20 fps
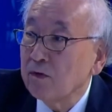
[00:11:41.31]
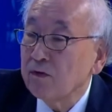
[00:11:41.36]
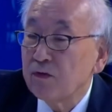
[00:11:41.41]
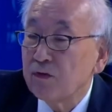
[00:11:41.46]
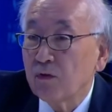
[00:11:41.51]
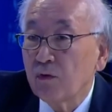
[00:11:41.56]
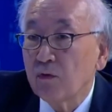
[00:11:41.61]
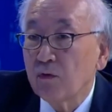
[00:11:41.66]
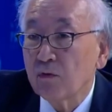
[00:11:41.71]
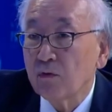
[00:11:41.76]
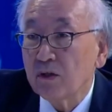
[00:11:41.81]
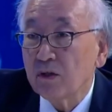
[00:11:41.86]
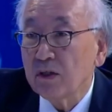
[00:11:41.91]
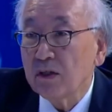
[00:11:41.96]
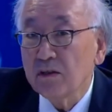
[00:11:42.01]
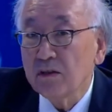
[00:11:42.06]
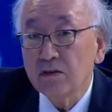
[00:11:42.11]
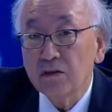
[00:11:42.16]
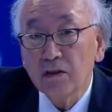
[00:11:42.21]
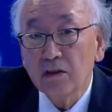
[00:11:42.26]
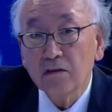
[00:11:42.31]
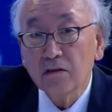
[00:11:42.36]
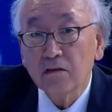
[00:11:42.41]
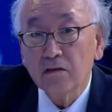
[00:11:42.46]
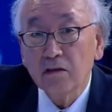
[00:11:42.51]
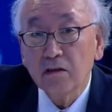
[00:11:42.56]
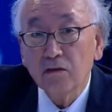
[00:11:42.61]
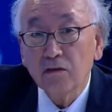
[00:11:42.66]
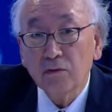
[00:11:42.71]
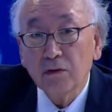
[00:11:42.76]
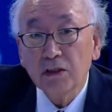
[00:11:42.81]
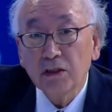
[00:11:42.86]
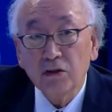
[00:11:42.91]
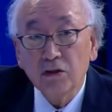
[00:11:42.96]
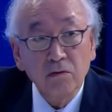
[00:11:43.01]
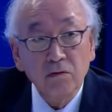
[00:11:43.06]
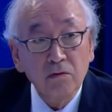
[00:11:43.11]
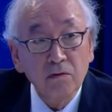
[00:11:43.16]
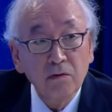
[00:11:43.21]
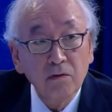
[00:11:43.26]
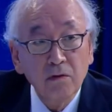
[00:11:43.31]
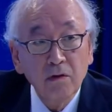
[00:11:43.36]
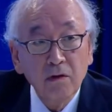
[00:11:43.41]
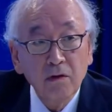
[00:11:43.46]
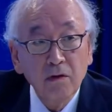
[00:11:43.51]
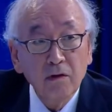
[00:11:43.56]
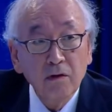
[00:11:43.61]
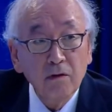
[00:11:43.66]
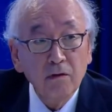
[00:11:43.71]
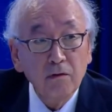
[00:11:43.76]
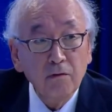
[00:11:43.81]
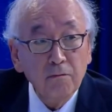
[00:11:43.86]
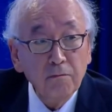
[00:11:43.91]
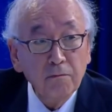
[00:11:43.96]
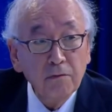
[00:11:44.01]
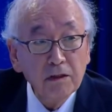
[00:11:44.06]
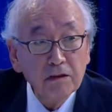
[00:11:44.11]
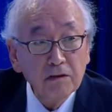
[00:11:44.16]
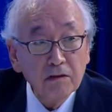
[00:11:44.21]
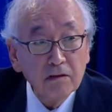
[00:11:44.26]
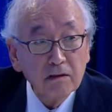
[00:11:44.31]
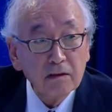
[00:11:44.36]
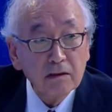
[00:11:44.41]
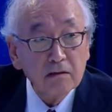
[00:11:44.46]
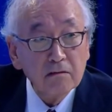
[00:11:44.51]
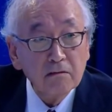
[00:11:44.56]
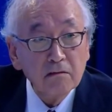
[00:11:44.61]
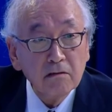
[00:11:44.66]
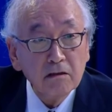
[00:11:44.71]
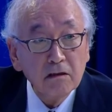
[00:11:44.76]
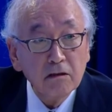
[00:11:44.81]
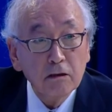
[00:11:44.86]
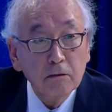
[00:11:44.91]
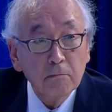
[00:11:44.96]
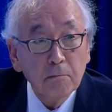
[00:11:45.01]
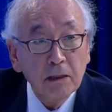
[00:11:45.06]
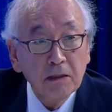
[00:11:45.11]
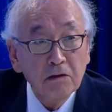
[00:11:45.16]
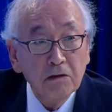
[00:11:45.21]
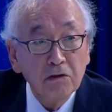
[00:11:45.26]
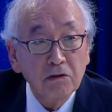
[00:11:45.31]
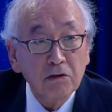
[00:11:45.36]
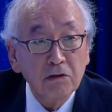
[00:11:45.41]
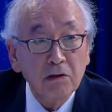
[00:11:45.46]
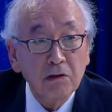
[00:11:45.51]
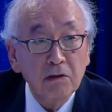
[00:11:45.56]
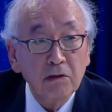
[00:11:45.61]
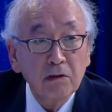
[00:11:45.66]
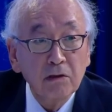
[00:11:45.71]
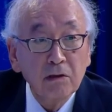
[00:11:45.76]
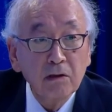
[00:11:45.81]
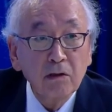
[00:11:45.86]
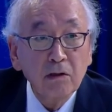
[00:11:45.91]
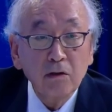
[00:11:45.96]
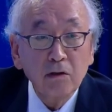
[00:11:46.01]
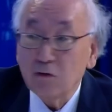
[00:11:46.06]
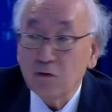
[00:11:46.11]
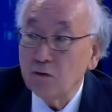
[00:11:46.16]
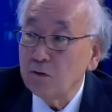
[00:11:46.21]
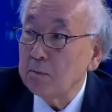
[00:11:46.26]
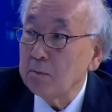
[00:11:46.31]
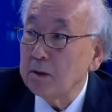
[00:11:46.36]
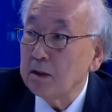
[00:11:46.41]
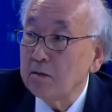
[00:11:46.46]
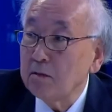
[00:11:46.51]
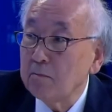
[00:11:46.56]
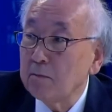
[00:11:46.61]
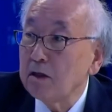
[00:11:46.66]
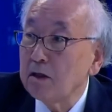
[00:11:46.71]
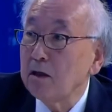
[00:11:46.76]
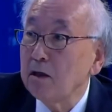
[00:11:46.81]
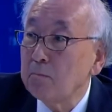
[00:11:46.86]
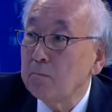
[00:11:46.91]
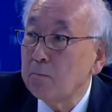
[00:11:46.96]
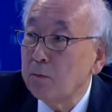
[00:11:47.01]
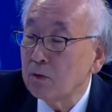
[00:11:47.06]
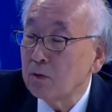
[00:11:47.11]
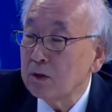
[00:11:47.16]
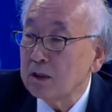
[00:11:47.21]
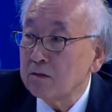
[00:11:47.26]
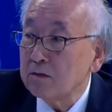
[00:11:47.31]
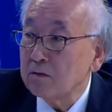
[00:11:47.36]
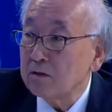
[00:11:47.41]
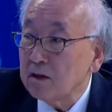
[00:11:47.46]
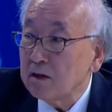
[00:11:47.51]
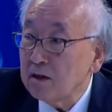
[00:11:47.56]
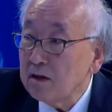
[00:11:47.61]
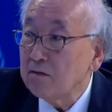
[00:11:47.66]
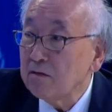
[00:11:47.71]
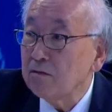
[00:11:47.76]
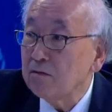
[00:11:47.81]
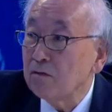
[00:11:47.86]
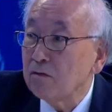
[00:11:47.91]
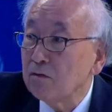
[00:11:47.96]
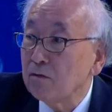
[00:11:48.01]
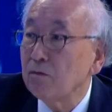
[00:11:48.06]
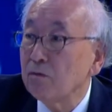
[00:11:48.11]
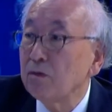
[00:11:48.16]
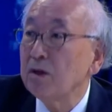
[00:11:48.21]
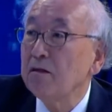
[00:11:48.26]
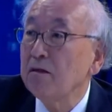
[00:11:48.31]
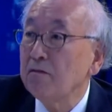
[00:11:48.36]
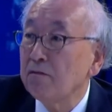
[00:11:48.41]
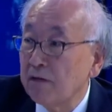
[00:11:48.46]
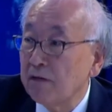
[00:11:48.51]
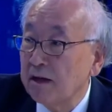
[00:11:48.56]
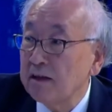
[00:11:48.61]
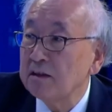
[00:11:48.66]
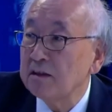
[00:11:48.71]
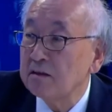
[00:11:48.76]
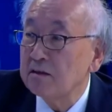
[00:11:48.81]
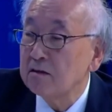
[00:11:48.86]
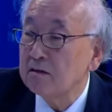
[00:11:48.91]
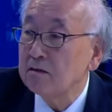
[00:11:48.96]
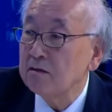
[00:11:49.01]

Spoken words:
So in this situation, fiscal expenditure will be very important if we face